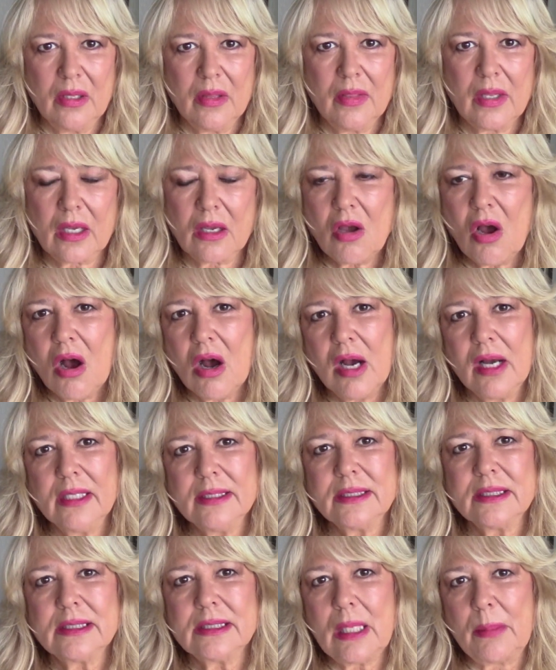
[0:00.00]
that
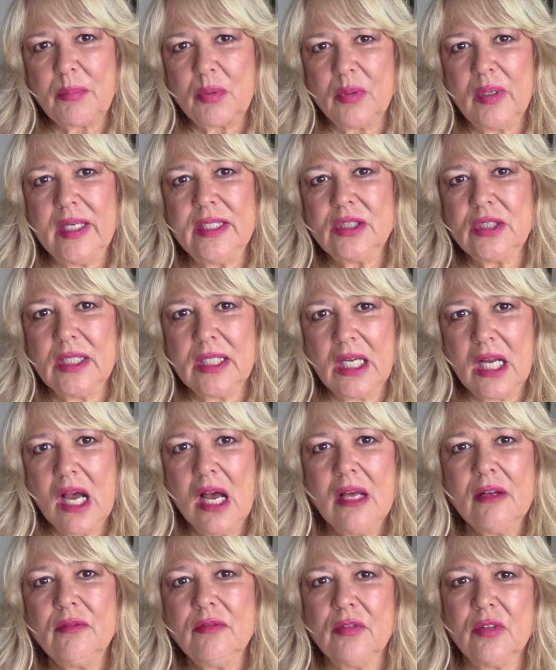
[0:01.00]
cause separation and
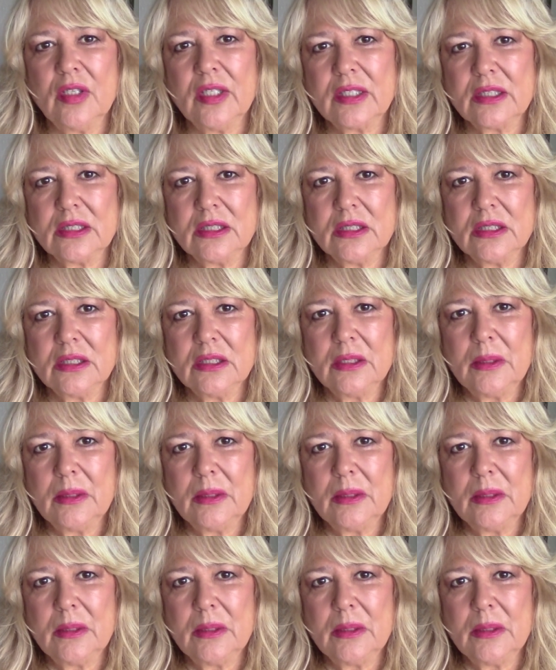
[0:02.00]
conflict.